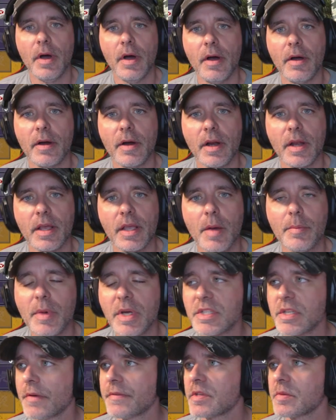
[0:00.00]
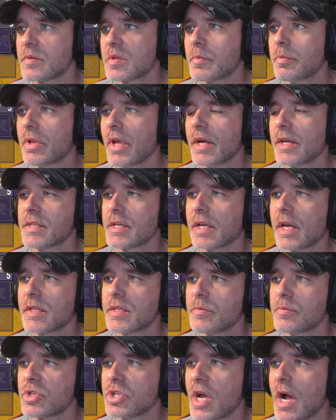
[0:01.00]
Alright, I got myself some supplies. I got
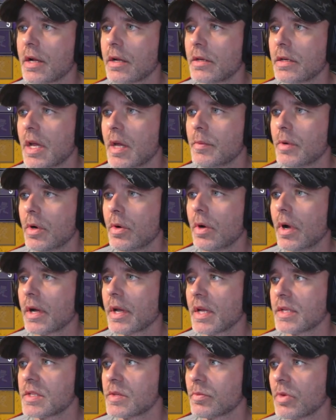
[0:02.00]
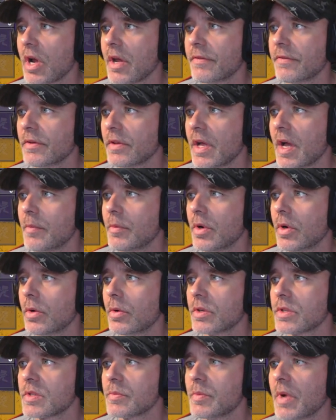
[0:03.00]
some shotgun ammo, I got some rifle ammo,
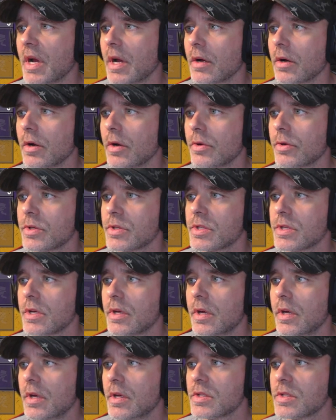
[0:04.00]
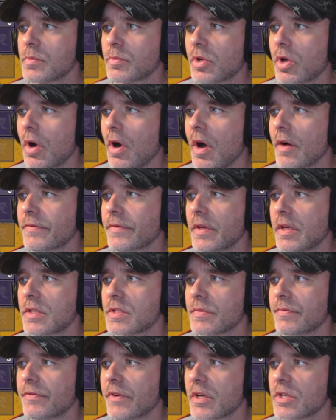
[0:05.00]
some arrows, some coffee,
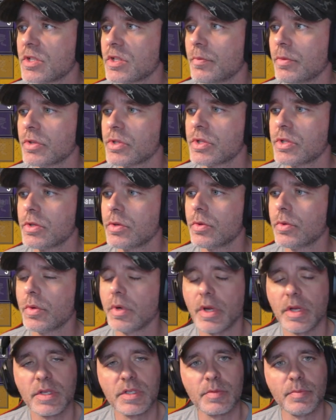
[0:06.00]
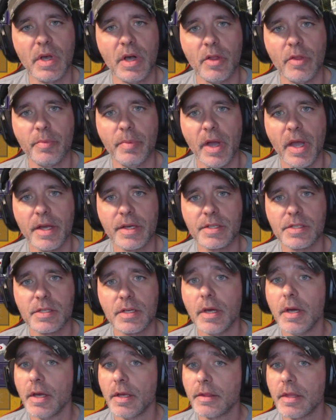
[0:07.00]
some vegetable stew, and some health packs.
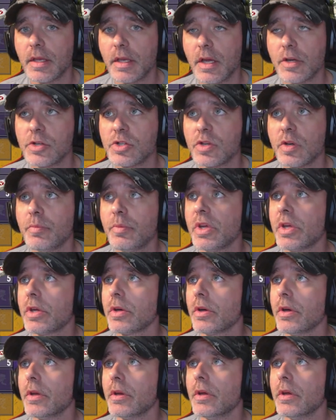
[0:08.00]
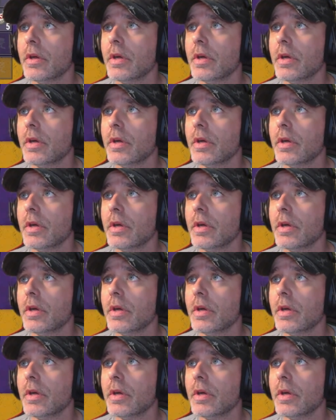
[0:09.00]
I think I should be good.